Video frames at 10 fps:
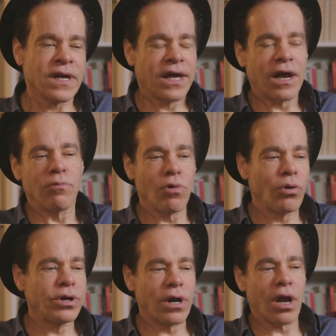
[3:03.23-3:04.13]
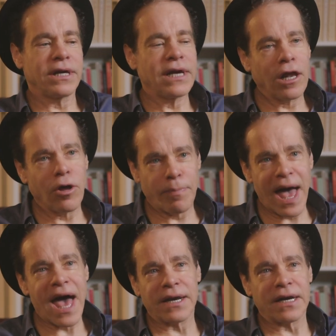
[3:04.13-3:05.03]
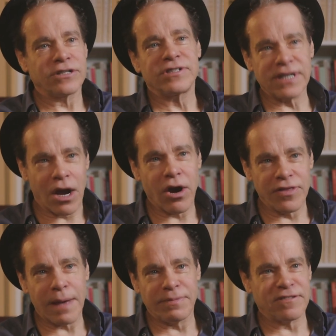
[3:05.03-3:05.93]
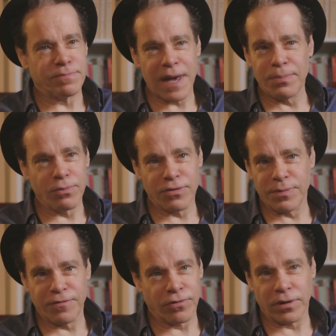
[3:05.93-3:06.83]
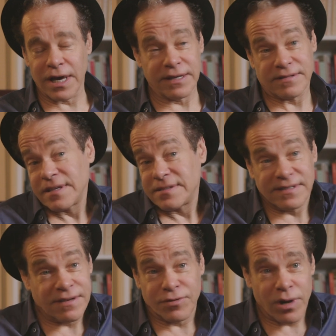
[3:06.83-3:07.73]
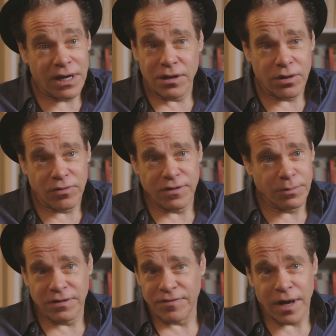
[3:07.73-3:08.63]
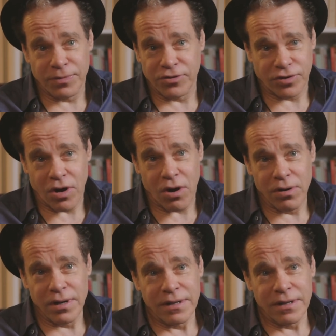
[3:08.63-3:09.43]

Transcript: And I wrote it on a yellow pad, and I just carried that piece of paper with me for like 7 or 8 years that we developed the show.